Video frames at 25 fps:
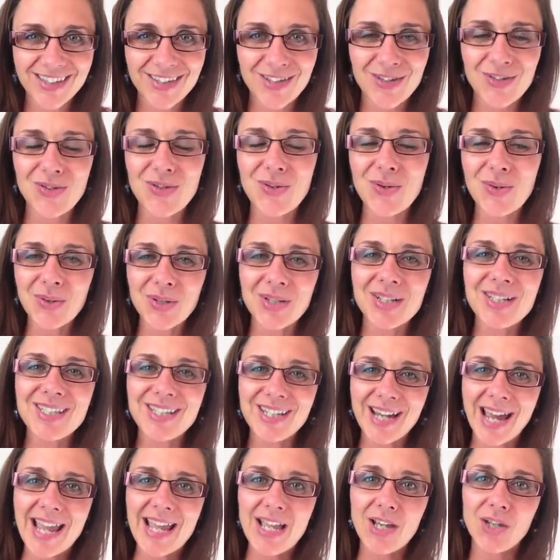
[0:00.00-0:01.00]
that you can
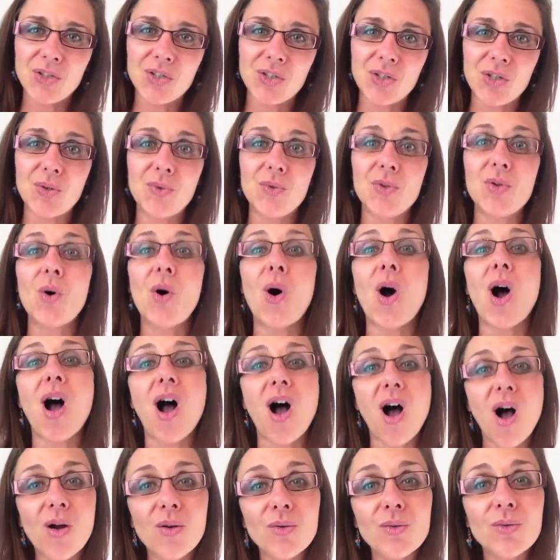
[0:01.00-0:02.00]
take to your
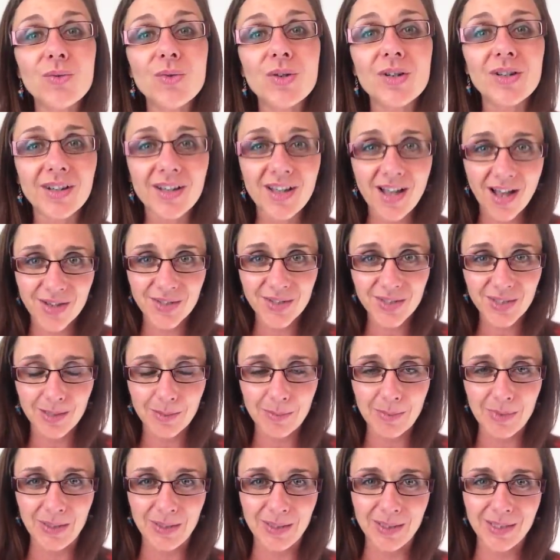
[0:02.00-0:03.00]
own
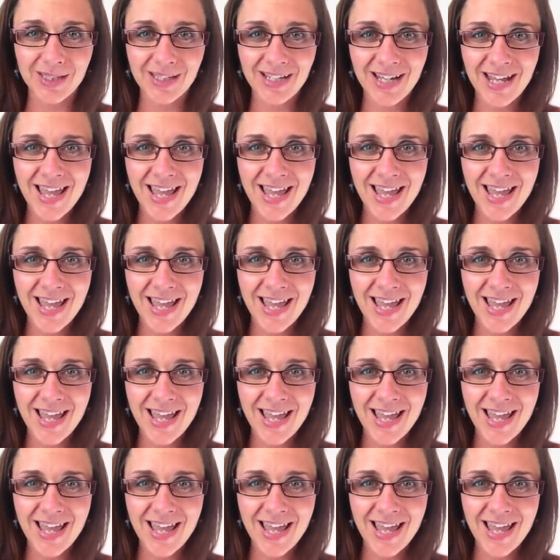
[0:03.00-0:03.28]
customers